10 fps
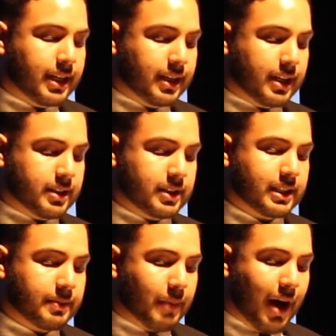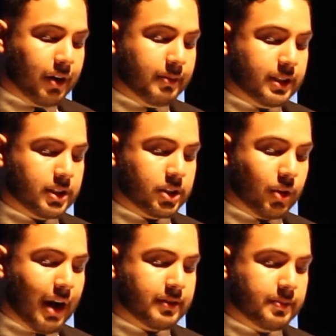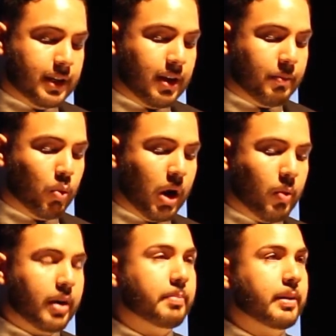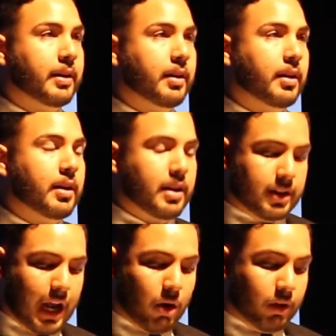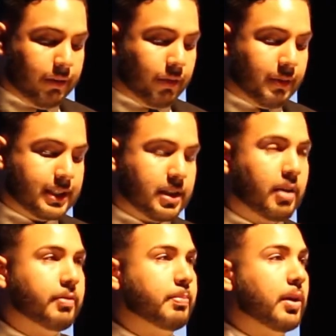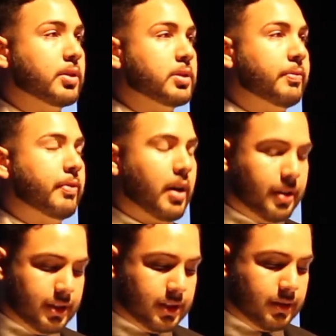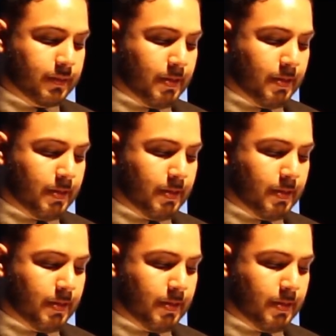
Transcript: Ignatius has empowered me to strive to become who I want to be, not only for myself, but also for others.